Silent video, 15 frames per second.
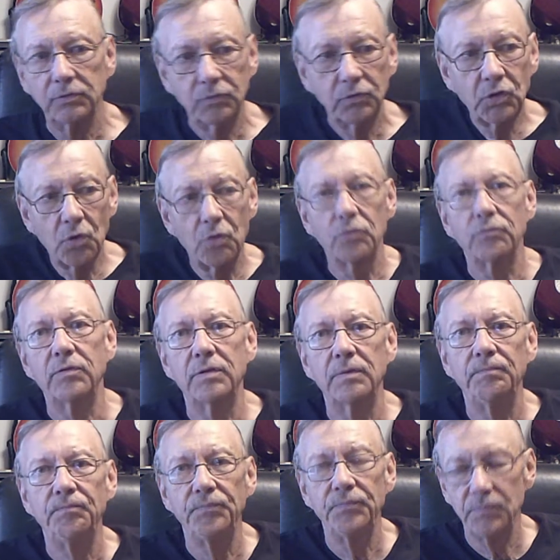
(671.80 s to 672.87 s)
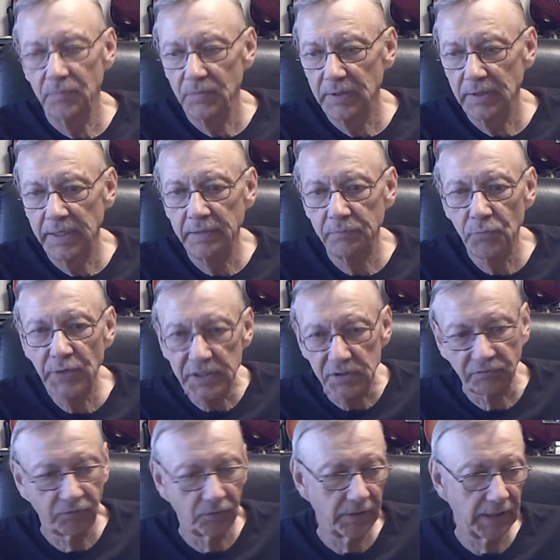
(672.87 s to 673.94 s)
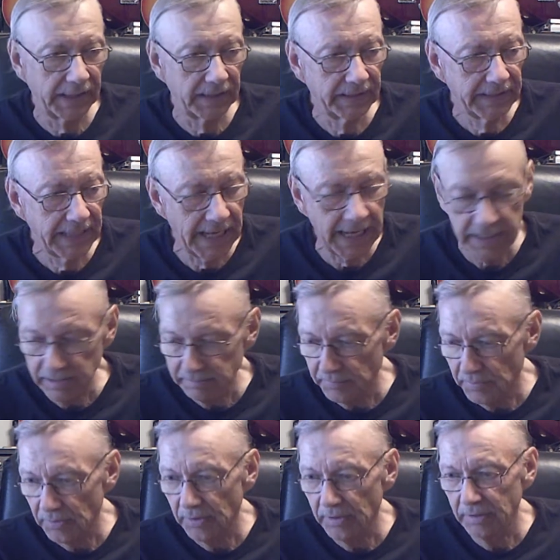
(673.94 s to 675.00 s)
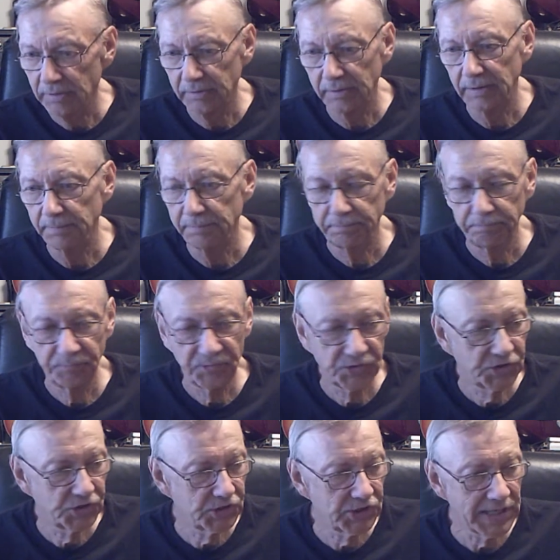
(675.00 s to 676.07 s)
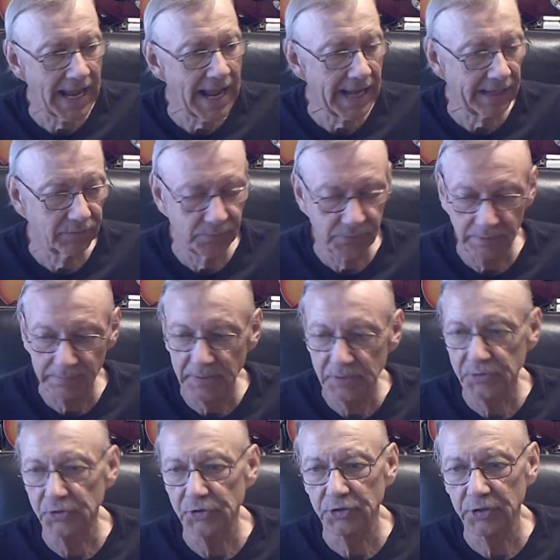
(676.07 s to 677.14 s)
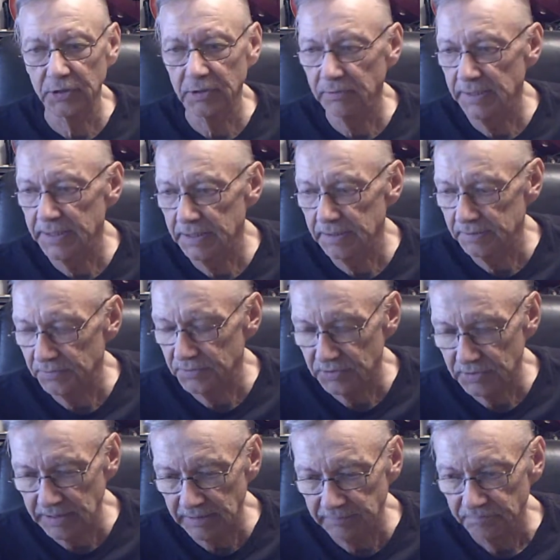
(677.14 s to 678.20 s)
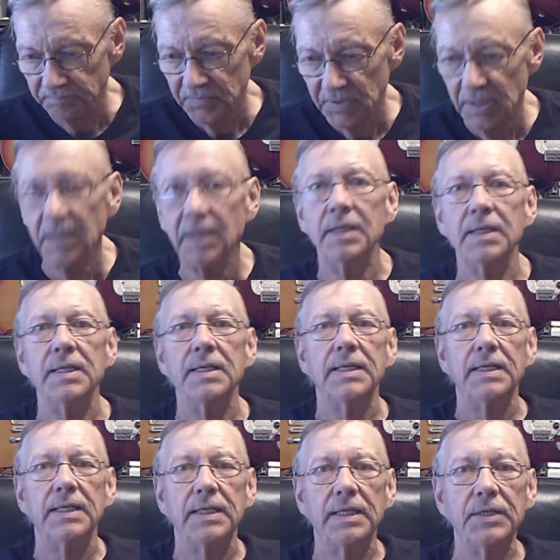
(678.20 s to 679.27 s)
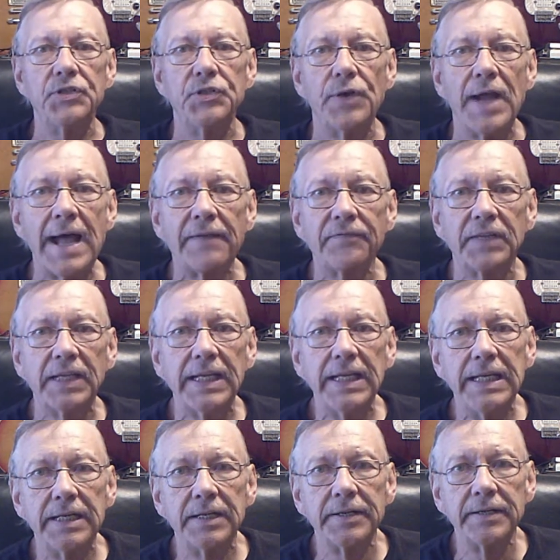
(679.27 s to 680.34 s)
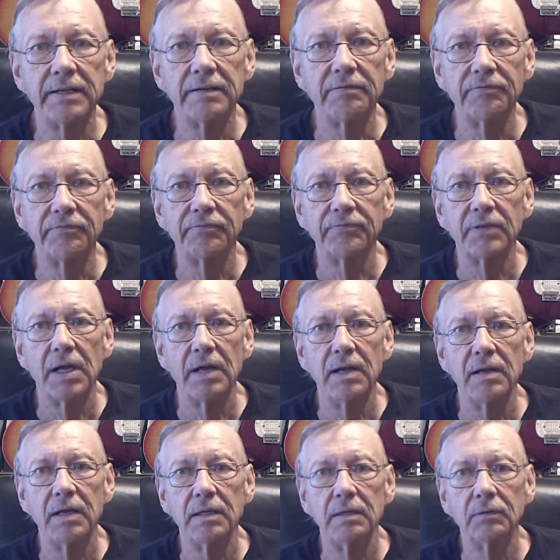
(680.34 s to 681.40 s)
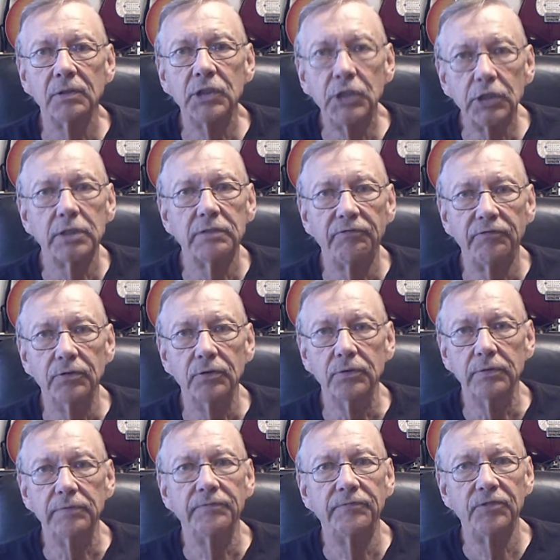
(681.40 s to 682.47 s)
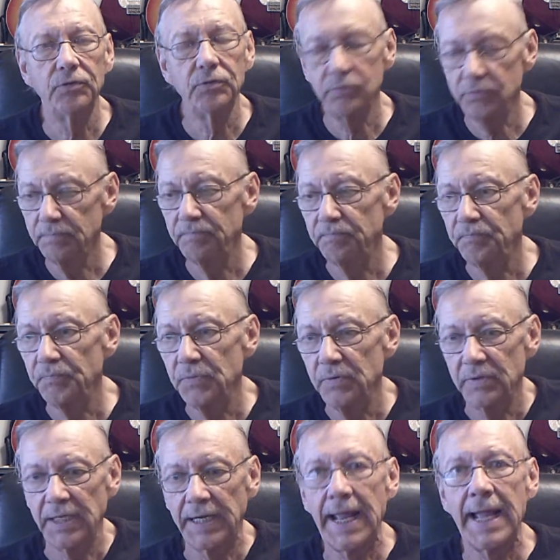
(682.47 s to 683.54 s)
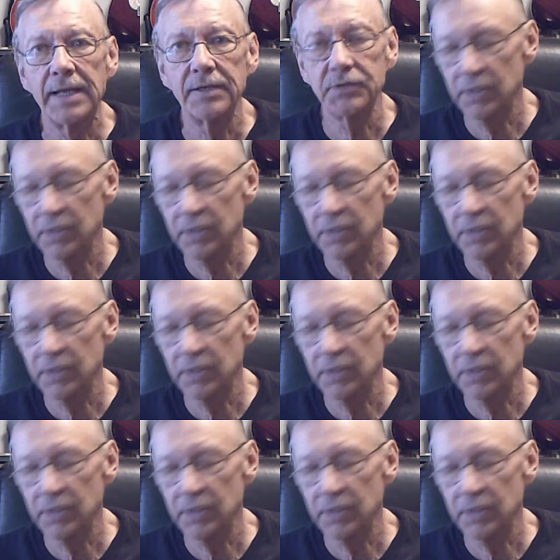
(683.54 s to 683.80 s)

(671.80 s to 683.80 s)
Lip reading: go and reach for a candy bar or a snack with a bunch of sugar in it and stuff. Is you have to eat enough good food that has